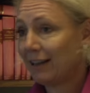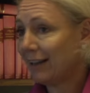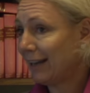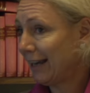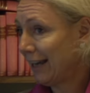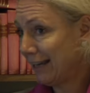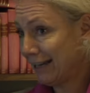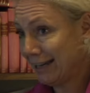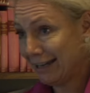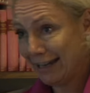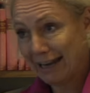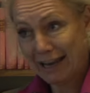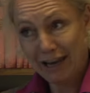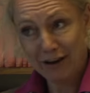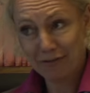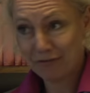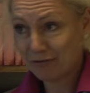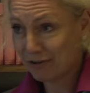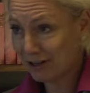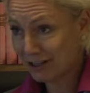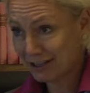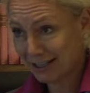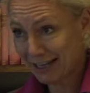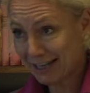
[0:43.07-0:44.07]
in
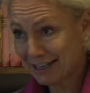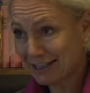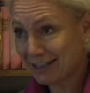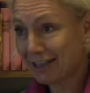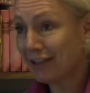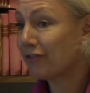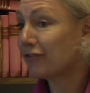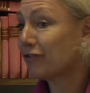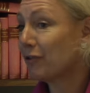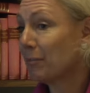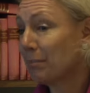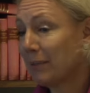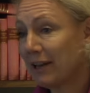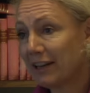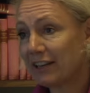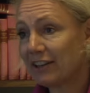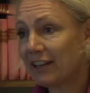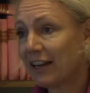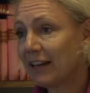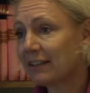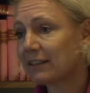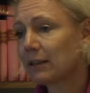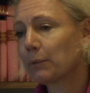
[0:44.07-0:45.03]
every setting for many years,